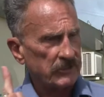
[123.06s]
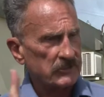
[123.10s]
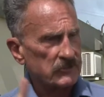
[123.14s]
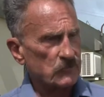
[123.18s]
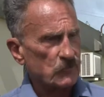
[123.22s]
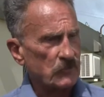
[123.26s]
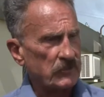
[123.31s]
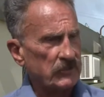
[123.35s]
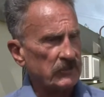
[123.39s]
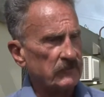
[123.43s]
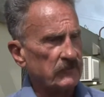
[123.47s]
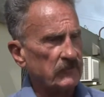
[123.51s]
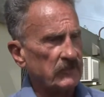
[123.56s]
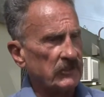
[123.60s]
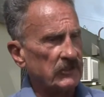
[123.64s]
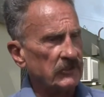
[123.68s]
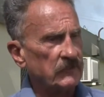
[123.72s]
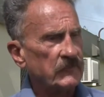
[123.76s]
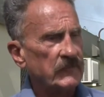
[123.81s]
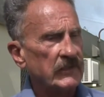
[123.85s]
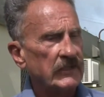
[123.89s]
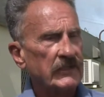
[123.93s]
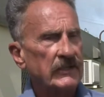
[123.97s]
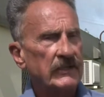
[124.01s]
is one of them.
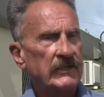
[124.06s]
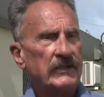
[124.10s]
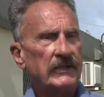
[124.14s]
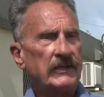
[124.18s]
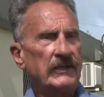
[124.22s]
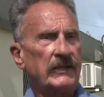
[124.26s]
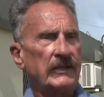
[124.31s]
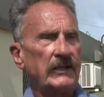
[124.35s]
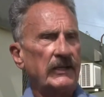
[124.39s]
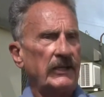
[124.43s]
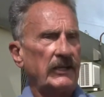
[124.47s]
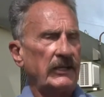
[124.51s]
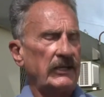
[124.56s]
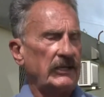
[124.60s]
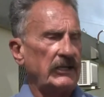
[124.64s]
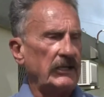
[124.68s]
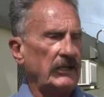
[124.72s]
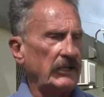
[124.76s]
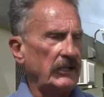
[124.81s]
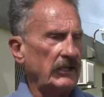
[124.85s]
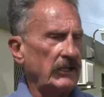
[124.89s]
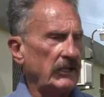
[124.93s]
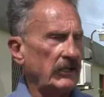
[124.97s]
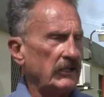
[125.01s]

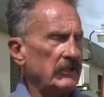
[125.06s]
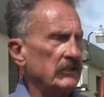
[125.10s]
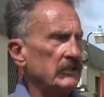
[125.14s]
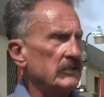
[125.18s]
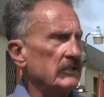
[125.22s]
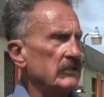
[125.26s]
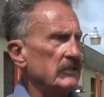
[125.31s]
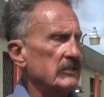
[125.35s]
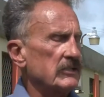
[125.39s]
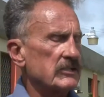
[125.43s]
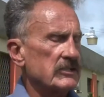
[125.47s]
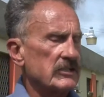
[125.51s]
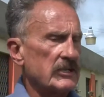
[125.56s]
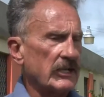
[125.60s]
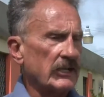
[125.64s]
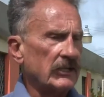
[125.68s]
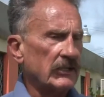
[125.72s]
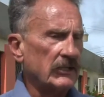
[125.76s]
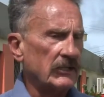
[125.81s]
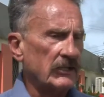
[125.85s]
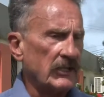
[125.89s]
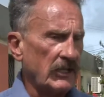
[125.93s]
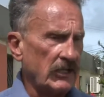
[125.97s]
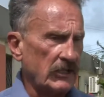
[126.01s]
And the
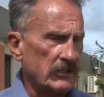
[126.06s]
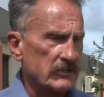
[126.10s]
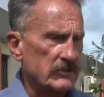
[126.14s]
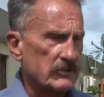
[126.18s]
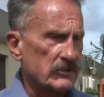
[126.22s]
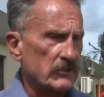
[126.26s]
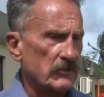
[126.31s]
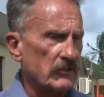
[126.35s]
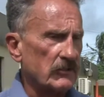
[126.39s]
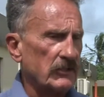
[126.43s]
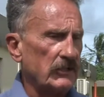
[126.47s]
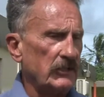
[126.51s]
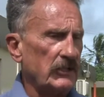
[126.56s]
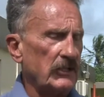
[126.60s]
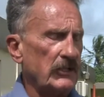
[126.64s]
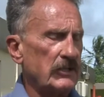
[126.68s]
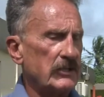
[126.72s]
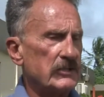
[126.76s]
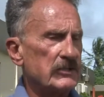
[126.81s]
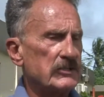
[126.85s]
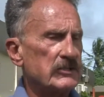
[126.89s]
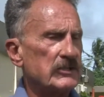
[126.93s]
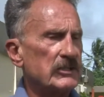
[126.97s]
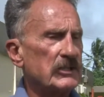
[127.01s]
second answer
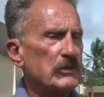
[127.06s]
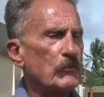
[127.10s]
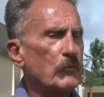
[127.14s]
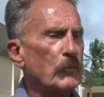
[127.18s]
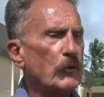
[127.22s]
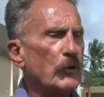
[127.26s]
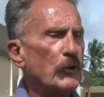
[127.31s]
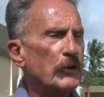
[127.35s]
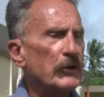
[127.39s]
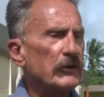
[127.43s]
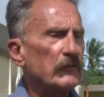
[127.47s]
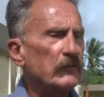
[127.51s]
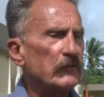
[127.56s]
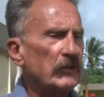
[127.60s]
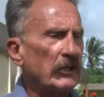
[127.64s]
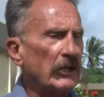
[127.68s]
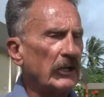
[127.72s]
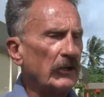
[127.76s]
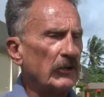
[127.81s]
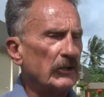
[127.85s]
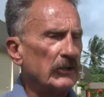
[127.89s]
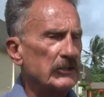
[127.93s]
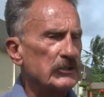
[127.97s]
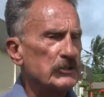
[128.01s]
is the board of
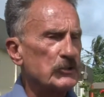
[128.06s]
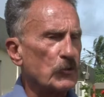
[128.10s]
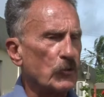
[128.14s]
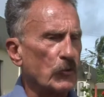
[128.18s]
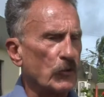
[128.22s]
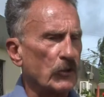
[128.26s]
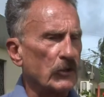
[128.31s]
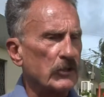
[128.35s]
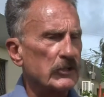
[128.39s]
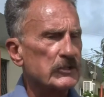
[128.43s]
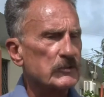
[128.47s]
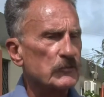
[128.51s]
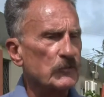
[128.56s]
guarantors,